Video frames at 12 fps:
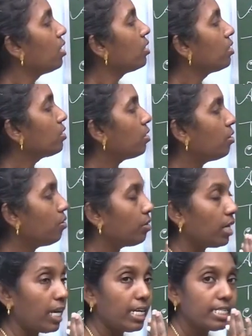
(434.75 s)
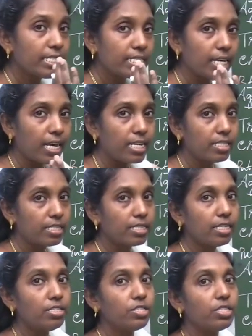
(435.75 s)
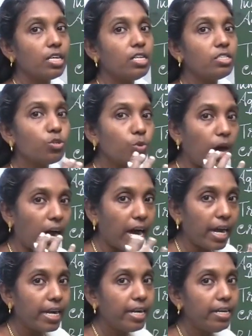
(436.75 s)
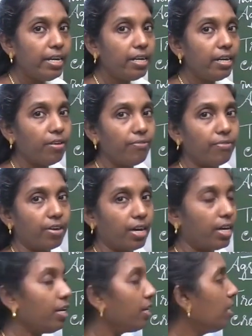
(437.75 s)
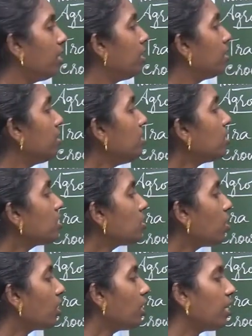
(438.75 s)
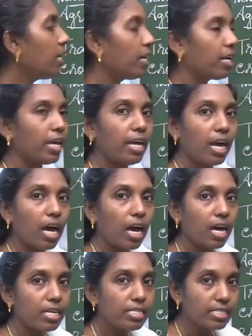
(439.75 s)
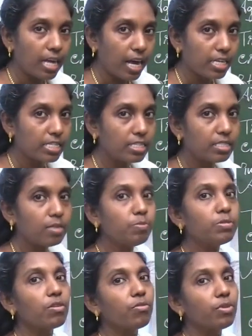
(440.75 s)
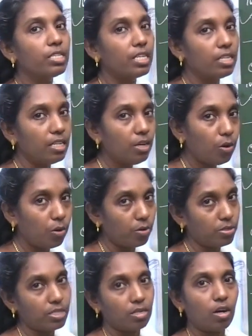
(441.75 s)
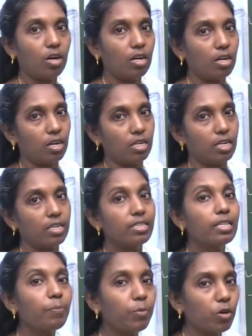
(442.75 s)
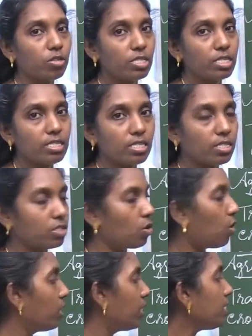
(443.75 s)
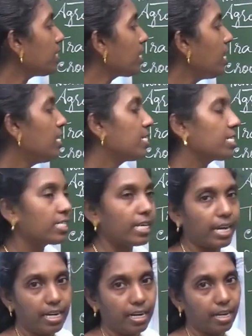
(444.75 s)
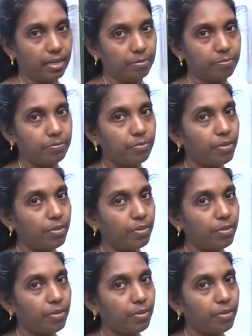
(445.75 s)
So, it's essential to identify this rDNA is accepted within the host or not. The process is called as screening.